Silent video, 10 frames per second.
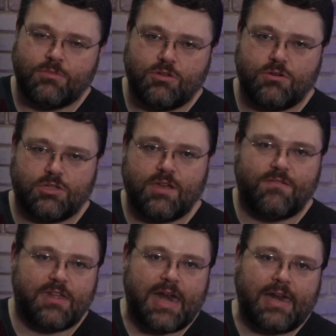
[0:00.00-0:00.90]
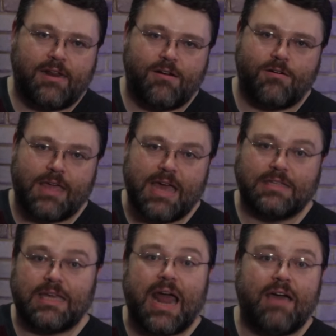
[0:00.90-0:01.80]
doing your stuff on the 9900K
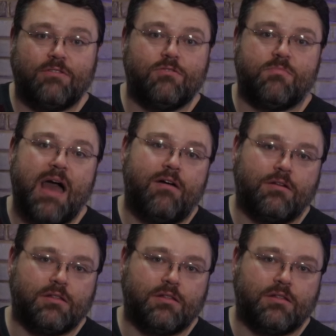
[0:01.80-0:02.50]
is gonna have to do with power